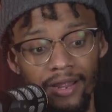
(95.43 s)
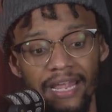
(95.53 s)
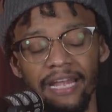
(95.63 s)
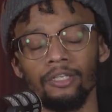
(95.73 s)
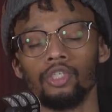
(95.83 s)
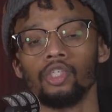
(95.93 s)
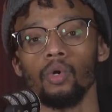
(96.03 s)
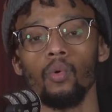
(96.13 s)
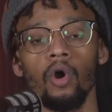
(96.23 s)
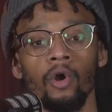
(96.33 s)
it's
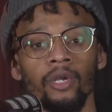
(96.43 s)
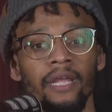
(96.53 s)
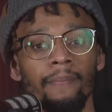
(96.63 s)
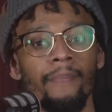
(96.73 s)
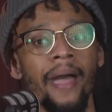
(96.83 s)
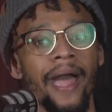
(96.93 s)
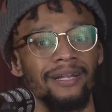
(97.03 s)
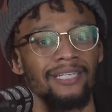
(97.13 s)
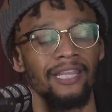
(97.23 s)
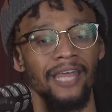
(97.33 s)
so hard to get
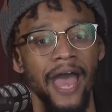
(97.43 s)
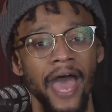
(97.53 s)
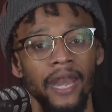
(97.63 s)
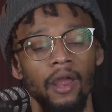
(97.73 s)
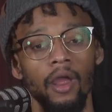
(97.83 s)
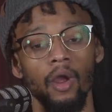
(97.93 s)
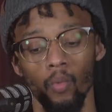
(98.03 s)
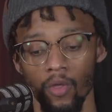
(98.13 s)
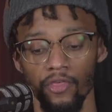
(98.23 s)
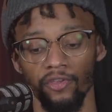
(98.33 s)
back to that
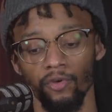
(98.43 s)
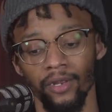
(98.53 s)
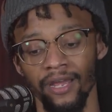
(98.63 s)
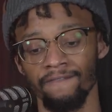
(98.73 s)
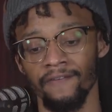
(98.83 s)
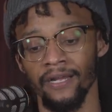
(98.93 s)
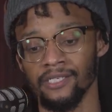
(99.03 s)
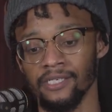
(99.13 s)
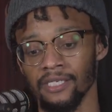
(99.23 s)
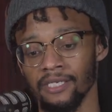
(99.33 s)
with the Sony
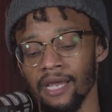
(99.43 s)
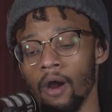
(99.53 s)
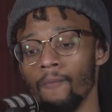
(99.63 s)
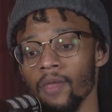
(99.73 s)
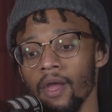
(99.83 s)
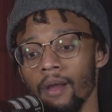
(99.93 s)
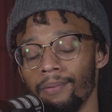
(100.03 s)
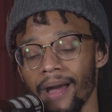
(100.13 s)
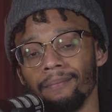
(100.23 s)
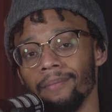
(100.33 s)
FX6. And now
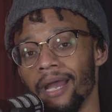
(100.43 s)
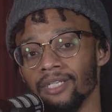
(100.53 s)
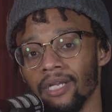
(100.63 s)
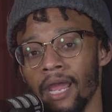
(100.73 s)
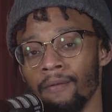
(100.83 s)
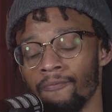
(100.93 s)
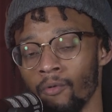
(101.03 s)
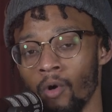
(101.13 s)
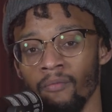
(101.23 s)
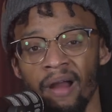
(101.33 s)
Blackmagic, and
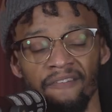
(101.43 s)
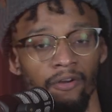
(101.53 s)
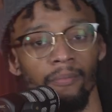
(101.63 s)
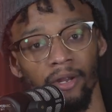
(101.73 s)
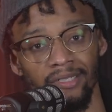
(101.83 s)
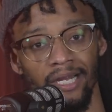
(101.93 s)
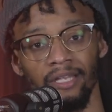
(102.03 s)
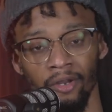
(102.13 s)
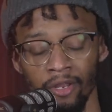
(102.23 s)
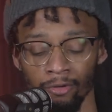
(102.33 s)
for all my filmmakers out
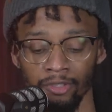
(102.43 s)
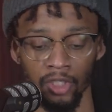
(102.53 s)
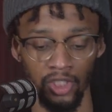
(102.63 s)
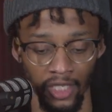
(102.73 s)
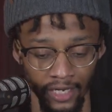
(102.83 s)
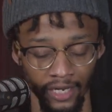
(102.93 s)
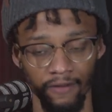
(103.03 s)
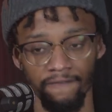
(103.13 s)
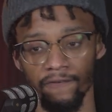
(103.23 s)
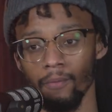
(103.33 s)
there, either just getting
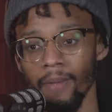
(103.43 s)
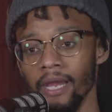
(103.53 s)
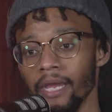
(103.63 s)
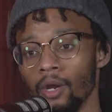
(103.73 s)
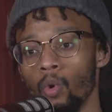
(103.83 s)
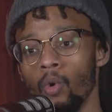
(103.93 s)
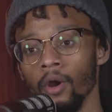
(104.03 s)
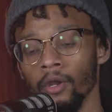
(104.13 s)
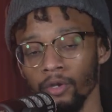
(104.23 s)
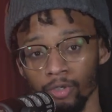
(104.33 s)
into filmmaking
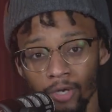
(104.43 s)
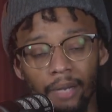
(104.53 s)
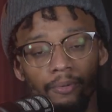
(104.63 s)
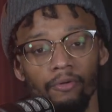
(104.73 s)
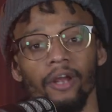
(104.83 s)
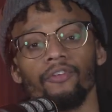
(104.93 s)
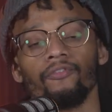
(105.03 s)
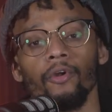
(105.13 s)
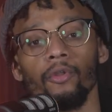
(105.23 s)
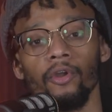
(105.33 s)
or you're trying to progress
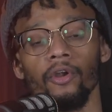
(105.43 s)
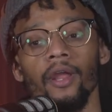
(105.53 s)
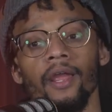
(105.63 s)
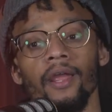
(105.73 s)
further,